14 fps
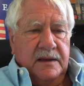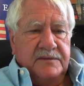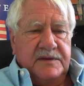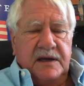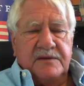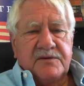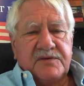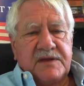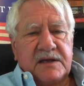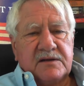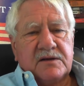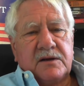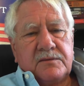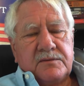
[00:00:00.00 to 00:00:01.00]
The other
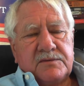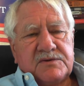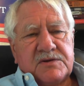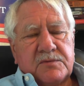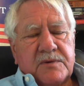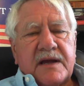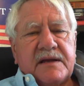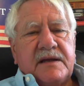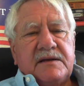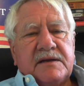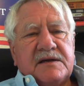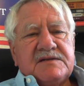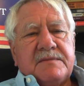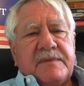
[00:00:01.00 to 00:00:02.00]
thing to, to
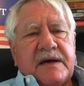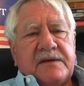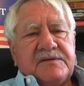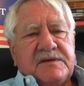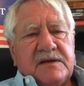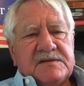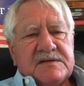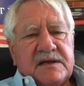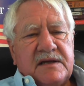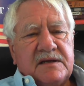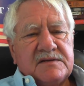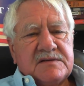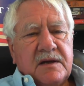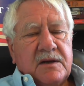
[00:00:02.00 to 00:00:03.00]
recognize about this
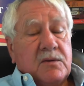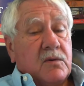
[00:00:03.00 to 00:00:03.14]
is